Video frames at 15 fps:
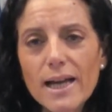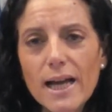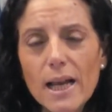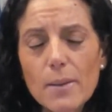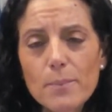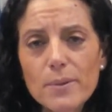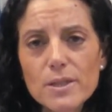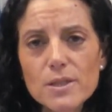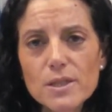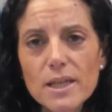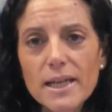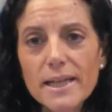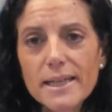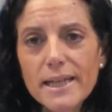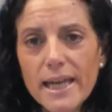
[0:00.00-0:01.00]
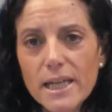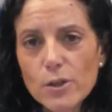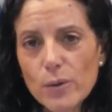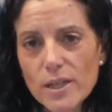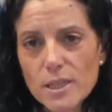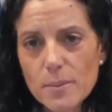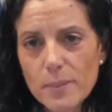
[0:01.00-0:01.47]
help us
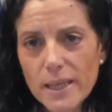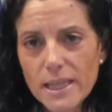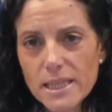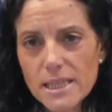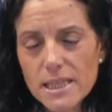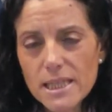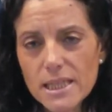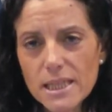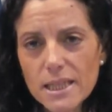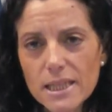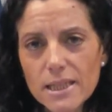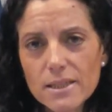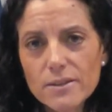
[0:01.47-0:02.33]
gain credibility